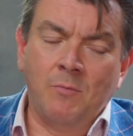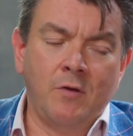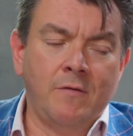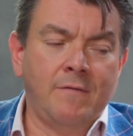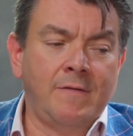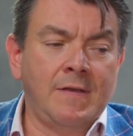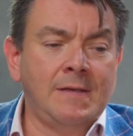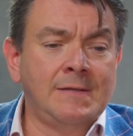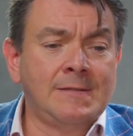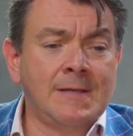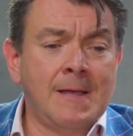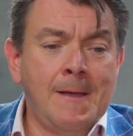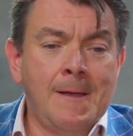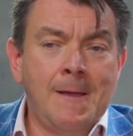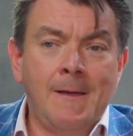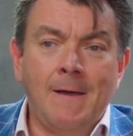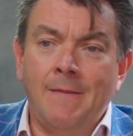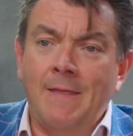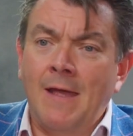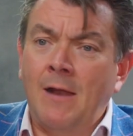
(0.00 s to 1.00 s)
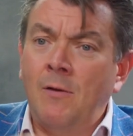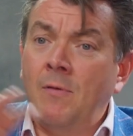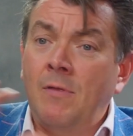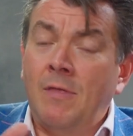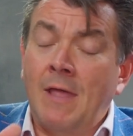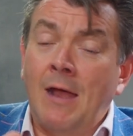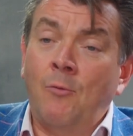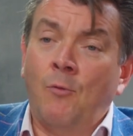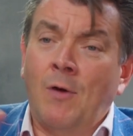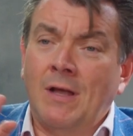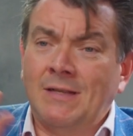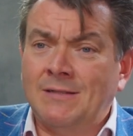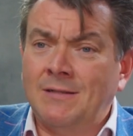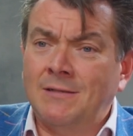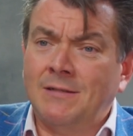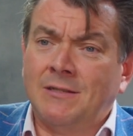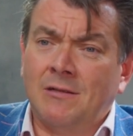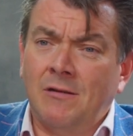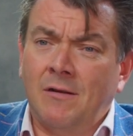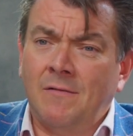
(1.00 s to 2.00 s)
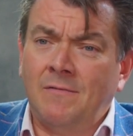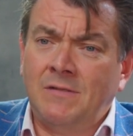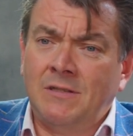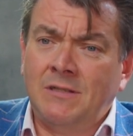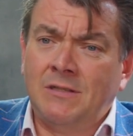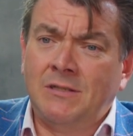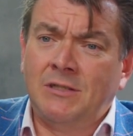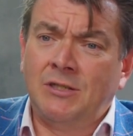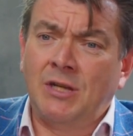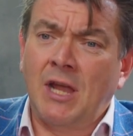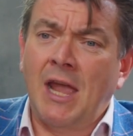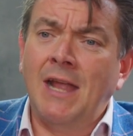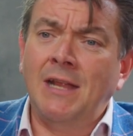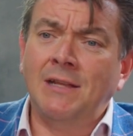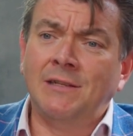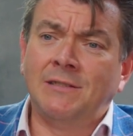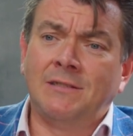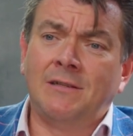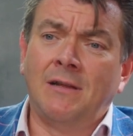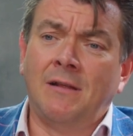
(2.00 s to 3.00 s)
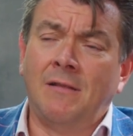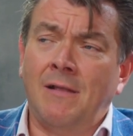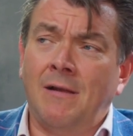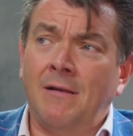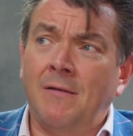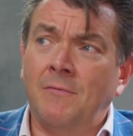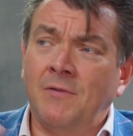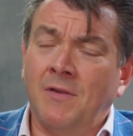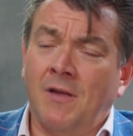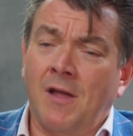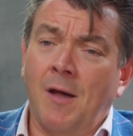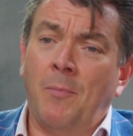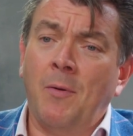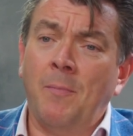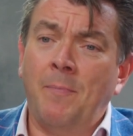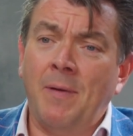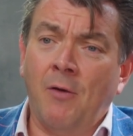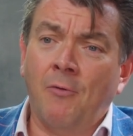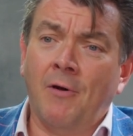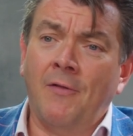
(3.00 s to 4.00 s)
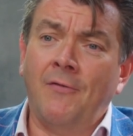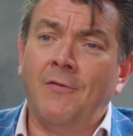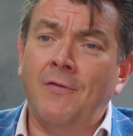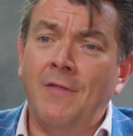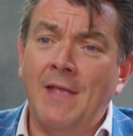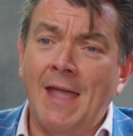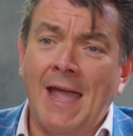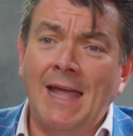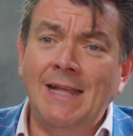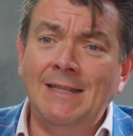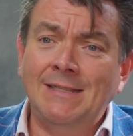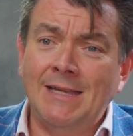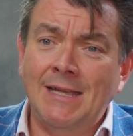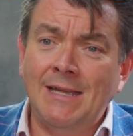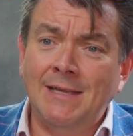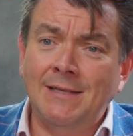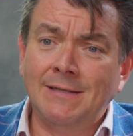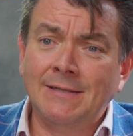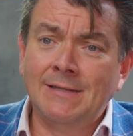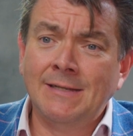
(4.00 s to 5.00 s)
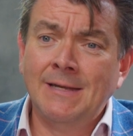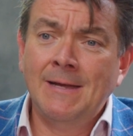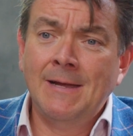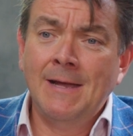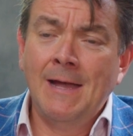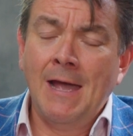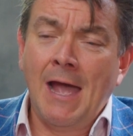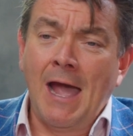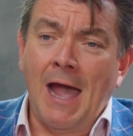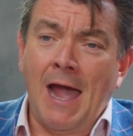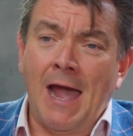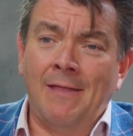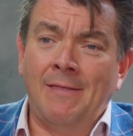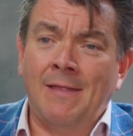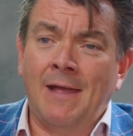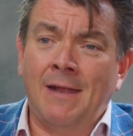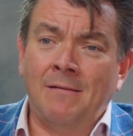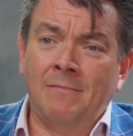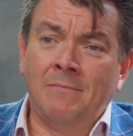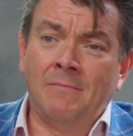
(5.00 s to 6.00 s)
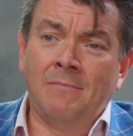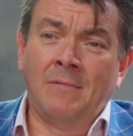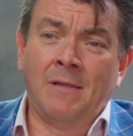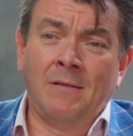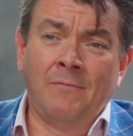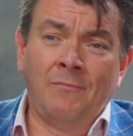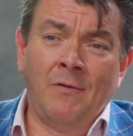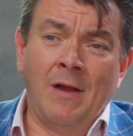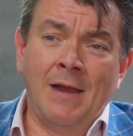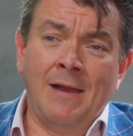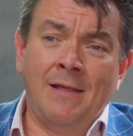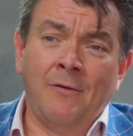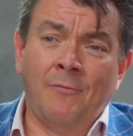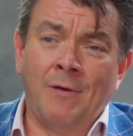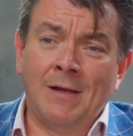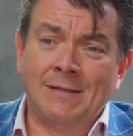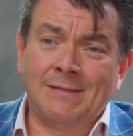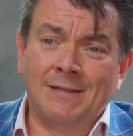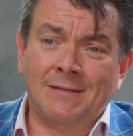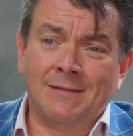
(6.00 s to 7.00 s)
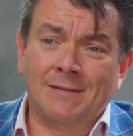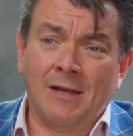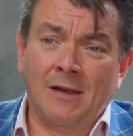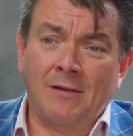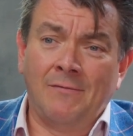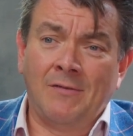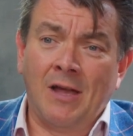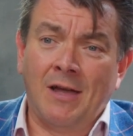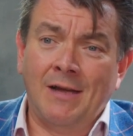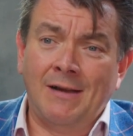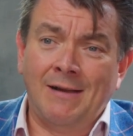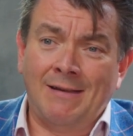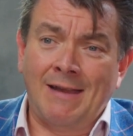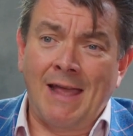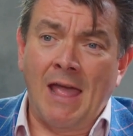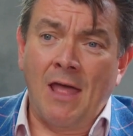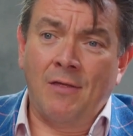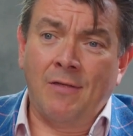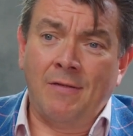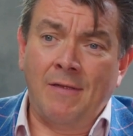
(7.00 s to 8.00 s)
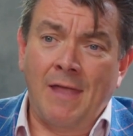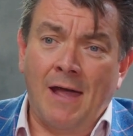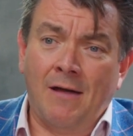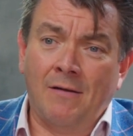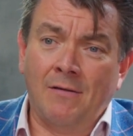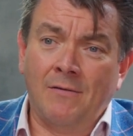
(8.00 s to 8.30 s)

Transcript: movies. And then Westerns sort of changed, and then there was a couple of big ones in the 80s, and then really the Westerns kind of died a death now.